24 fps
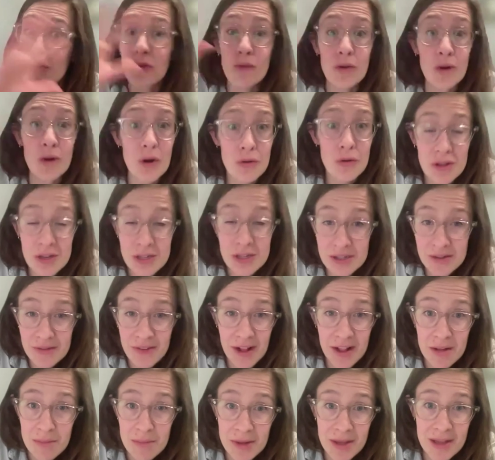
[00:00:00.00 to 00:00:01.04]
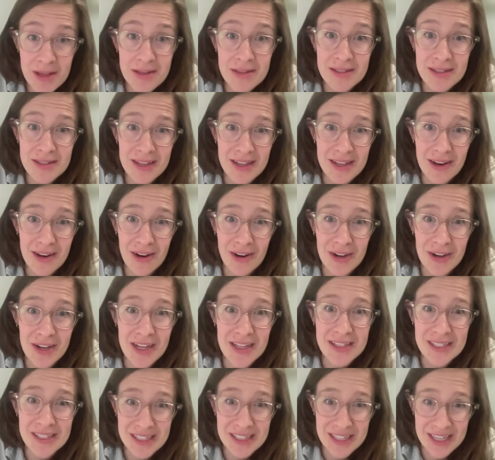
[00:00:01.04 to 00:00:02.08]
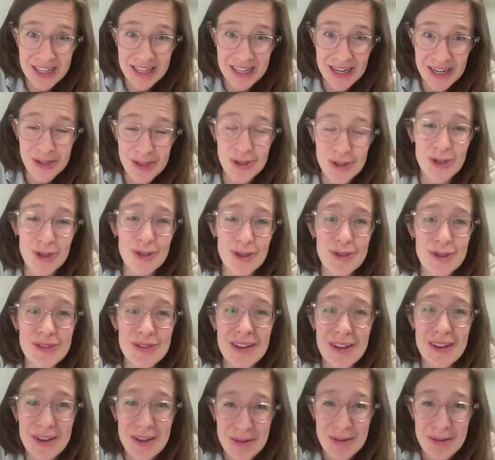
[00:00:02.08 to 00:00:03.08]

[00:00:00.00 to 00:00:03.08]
growth and development in our kids and teenagers,